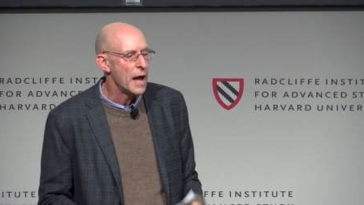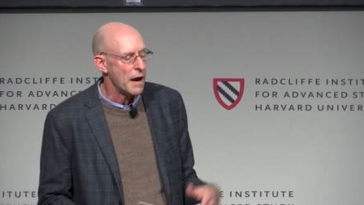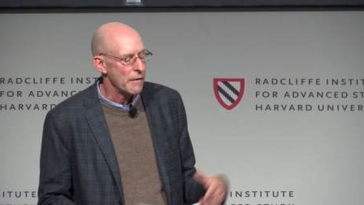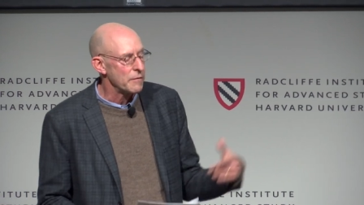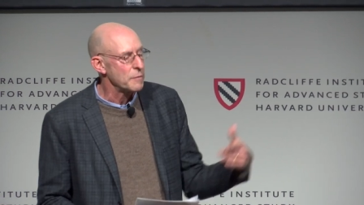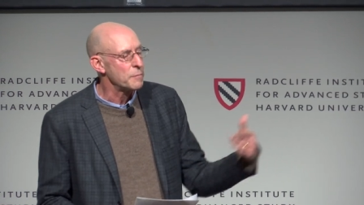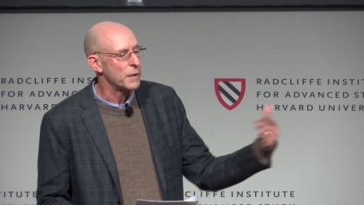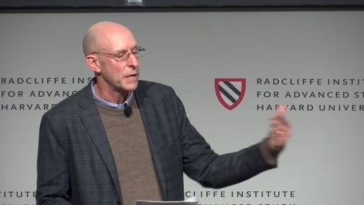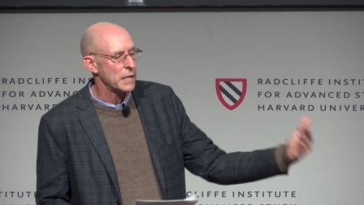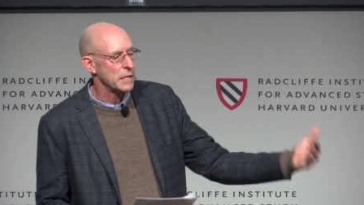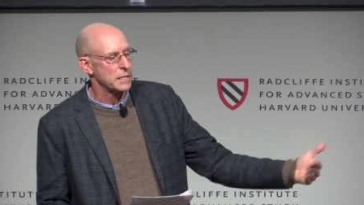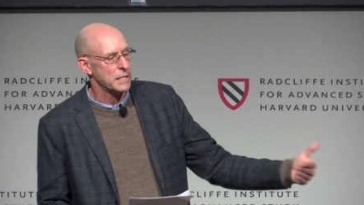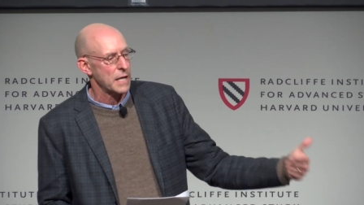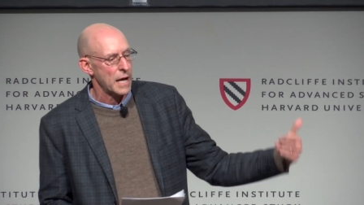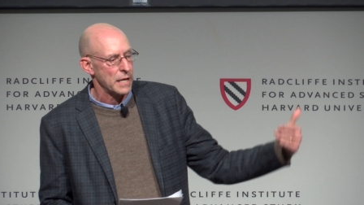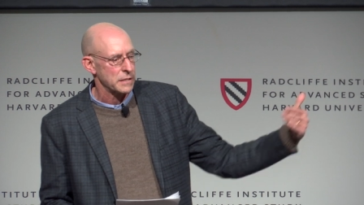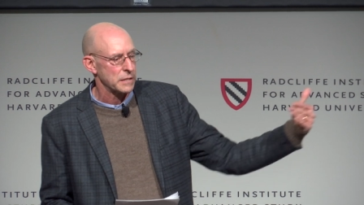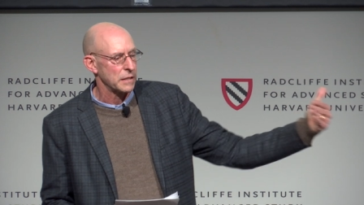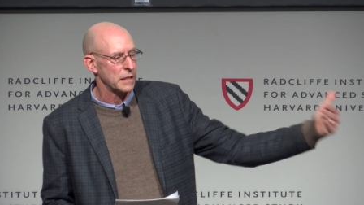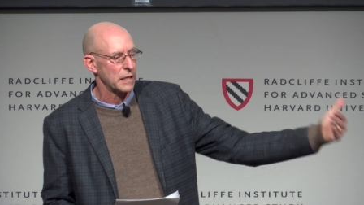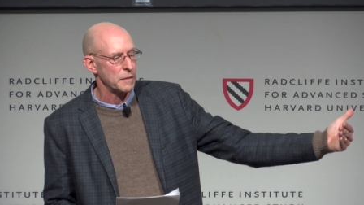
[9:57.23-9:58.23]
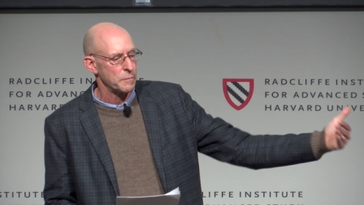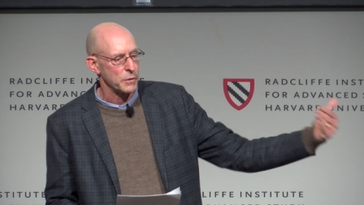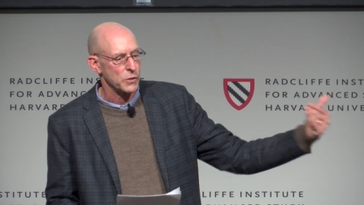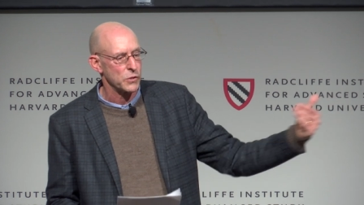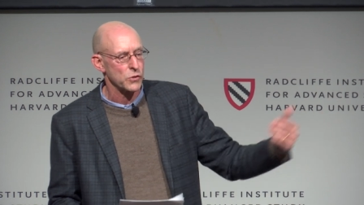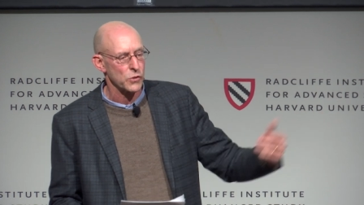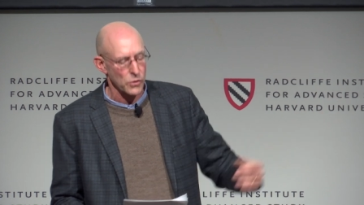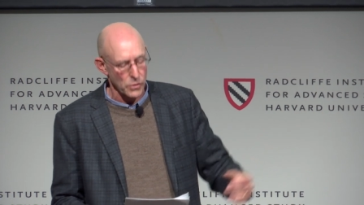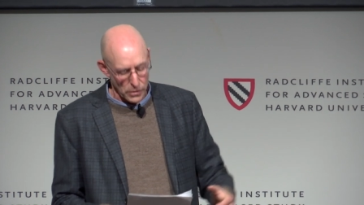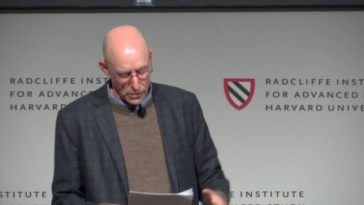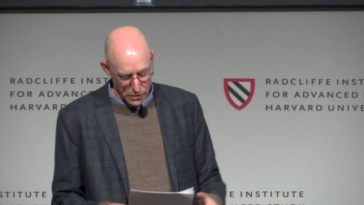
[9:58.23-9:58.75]
Everybody is asked to keep a
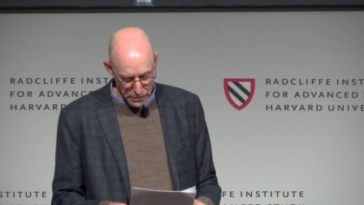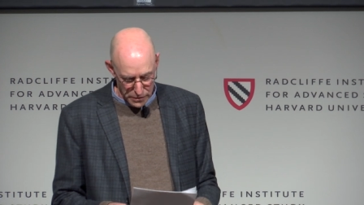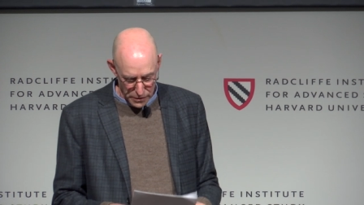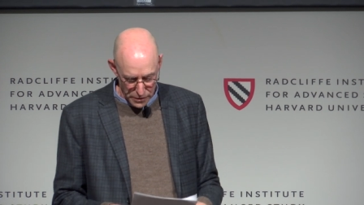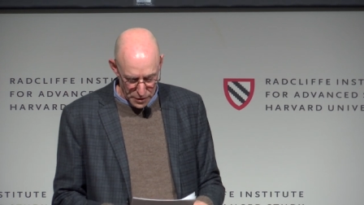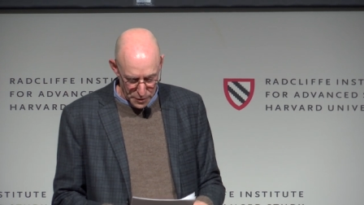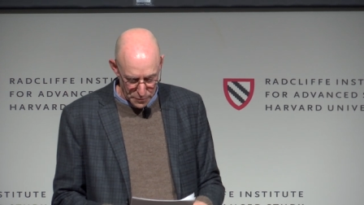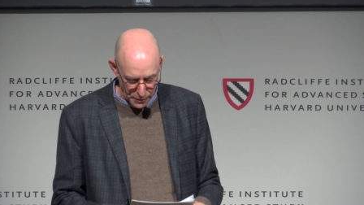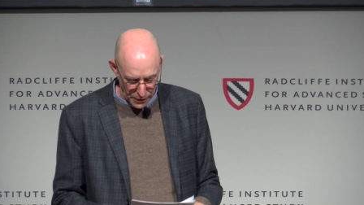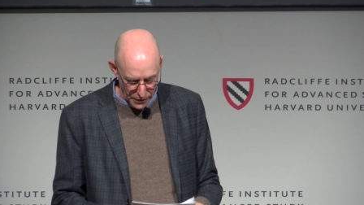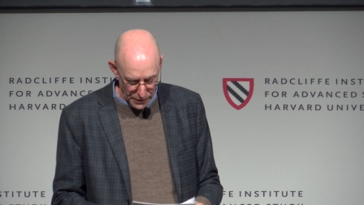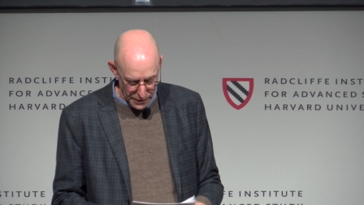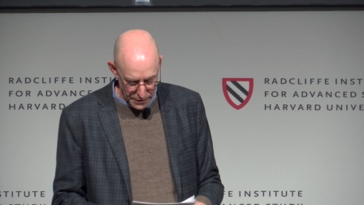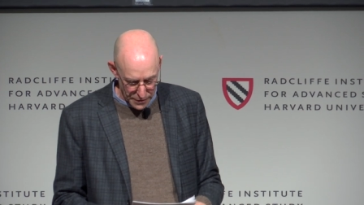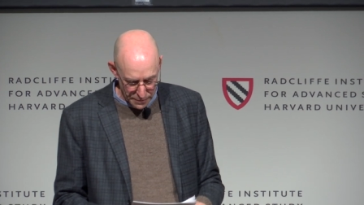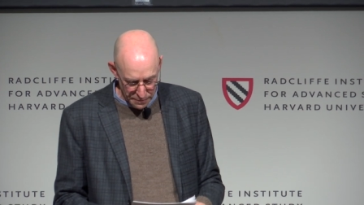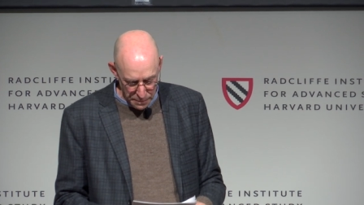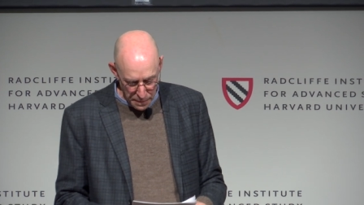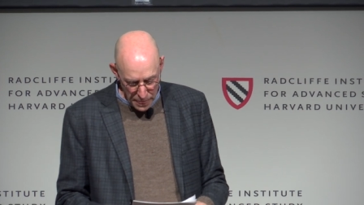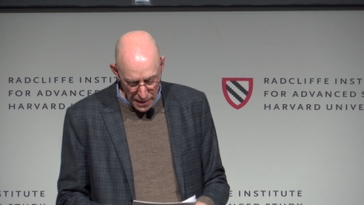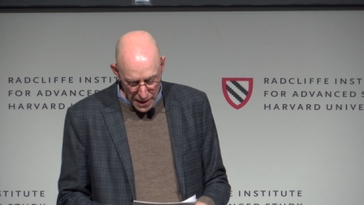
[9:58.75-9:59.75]
journal of their experience.